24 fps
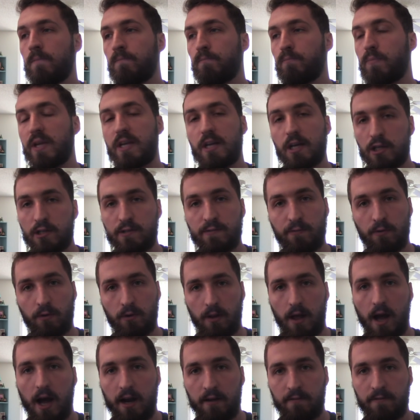Because for a
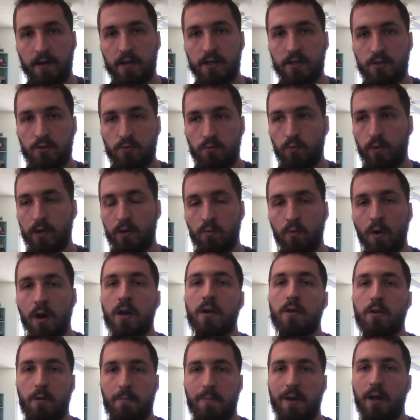lot of us, we
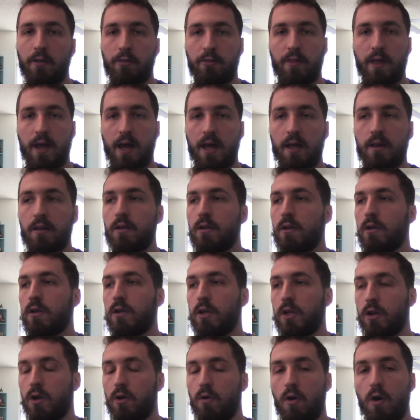wonder about that.
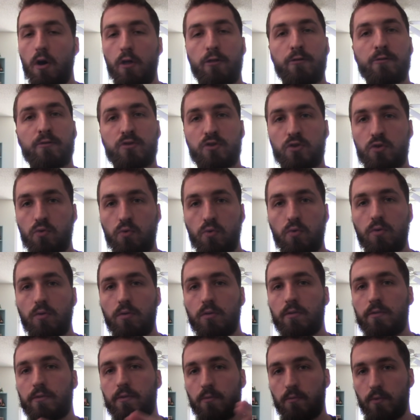You know, all through
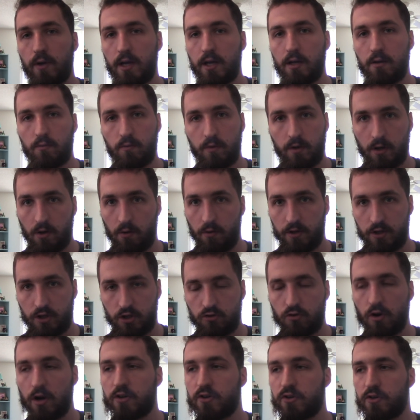school, the way, you know, it's
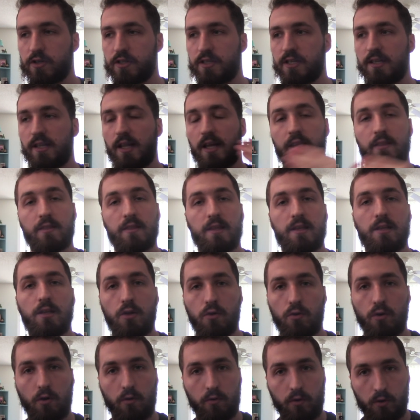structured is it like,
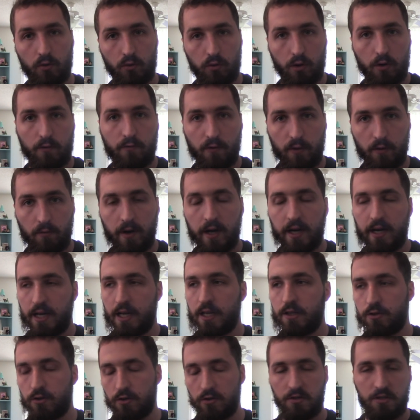you know, you look for the right
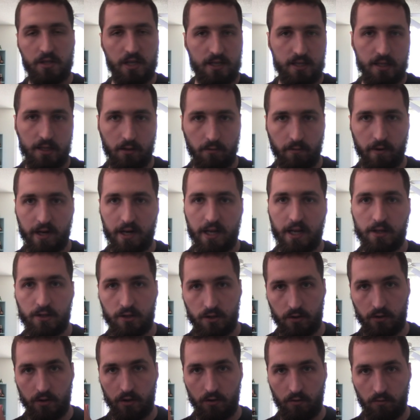answers, this is the right
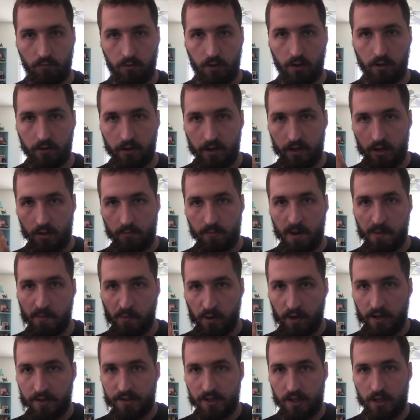answer, you learn it, you
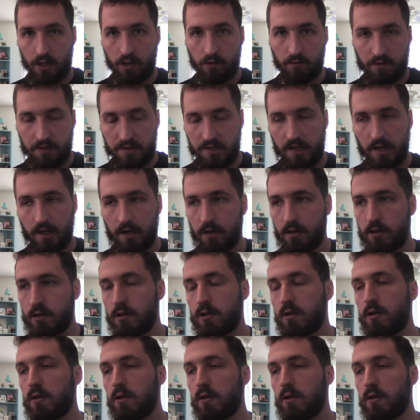memorize it, and you recite it.